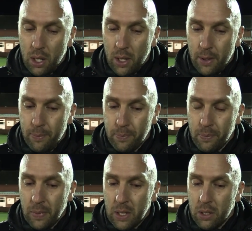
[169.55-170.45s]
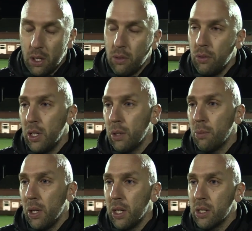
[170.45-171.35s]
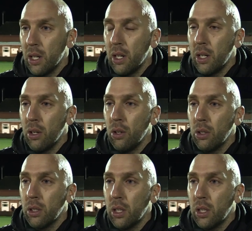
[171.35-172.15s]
Um, so I'm really pleased that they got